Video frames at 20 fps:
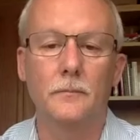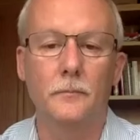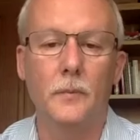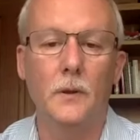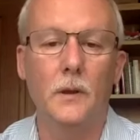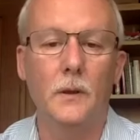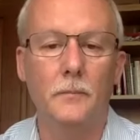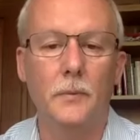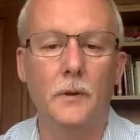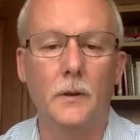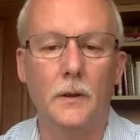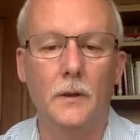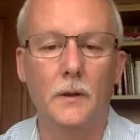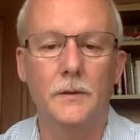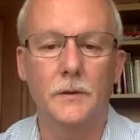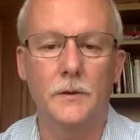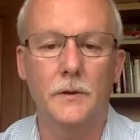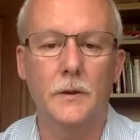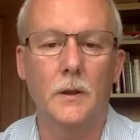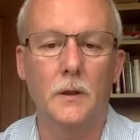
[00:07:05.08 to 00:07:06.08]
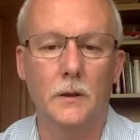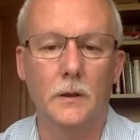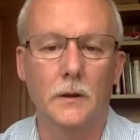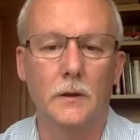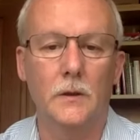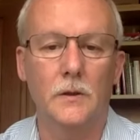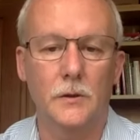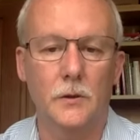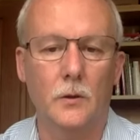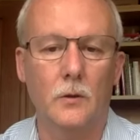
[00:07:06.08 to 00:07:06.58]
birds turning
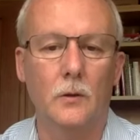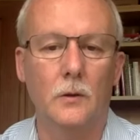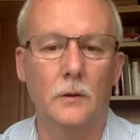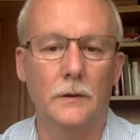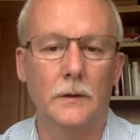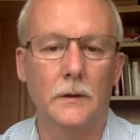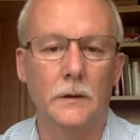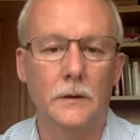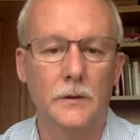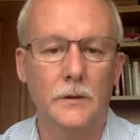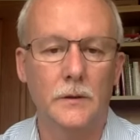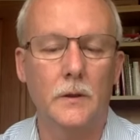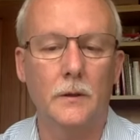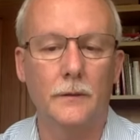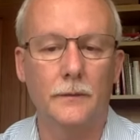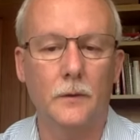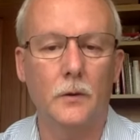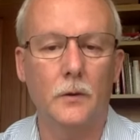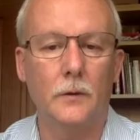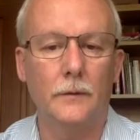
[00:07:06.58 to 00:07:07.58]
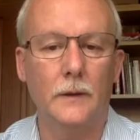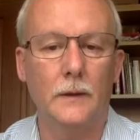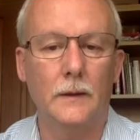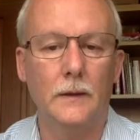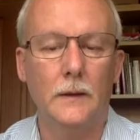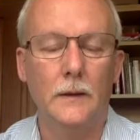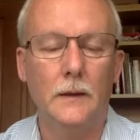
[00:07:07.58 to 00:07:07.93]
the soil turf over